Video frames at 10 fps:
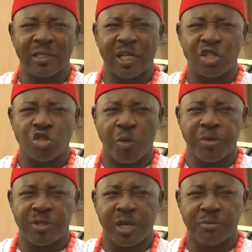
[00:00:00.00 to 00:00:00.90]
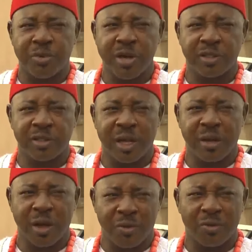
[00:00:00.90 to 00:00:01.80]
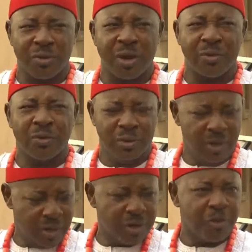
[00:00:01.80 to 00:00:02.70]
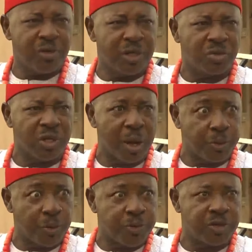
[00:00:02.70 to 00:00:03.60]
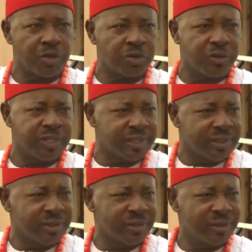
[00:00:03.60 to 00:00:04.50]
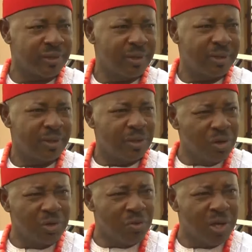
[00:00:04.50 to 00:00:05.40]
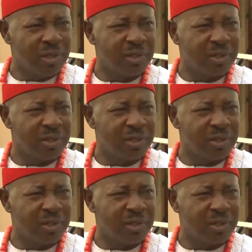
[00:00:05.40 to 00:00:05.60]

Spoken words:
at exorbitant prices, I will report them to the appropriate authorities. You know the way